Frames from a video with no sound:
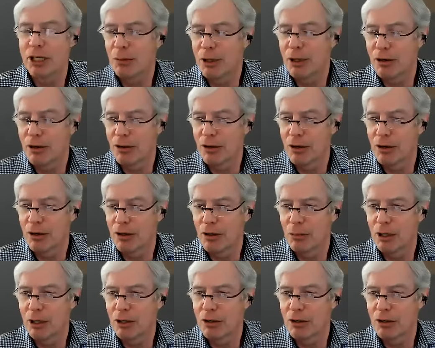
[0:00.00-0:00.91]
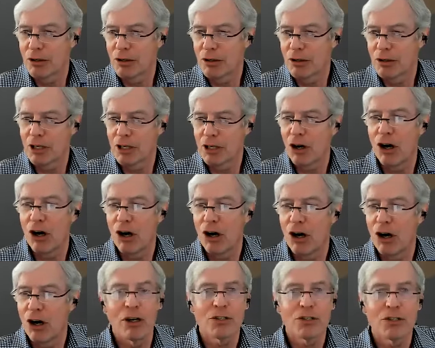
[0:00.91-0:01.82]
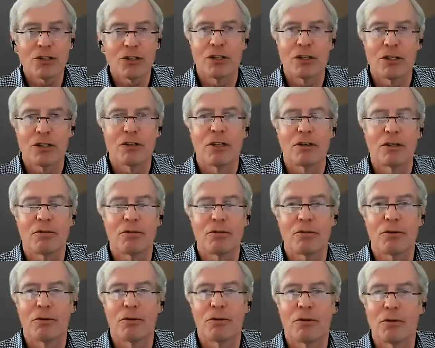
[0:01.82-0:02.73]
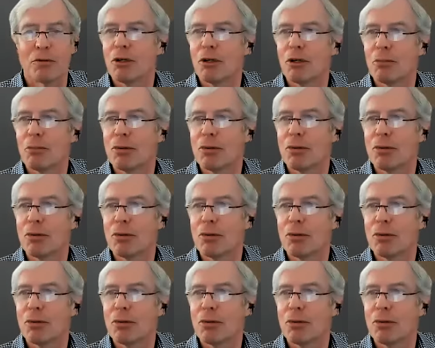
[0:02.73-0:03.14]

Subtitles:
about kind of COGS and what